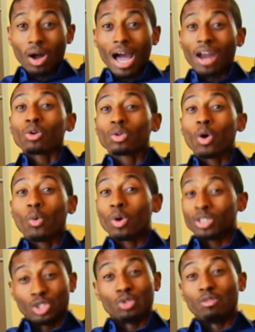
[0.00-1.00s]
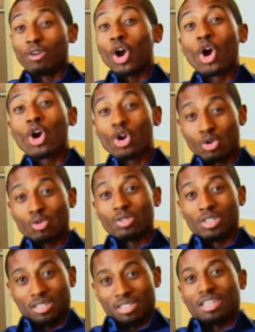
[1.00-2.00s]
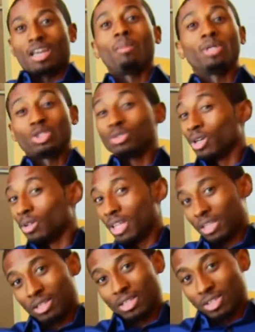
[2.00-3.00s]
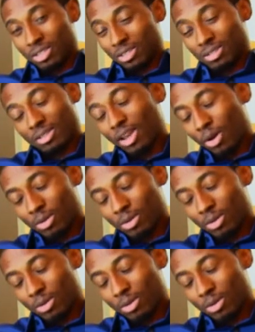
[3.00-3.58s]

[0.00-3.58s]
I don't know what you've heard, but you know that there's,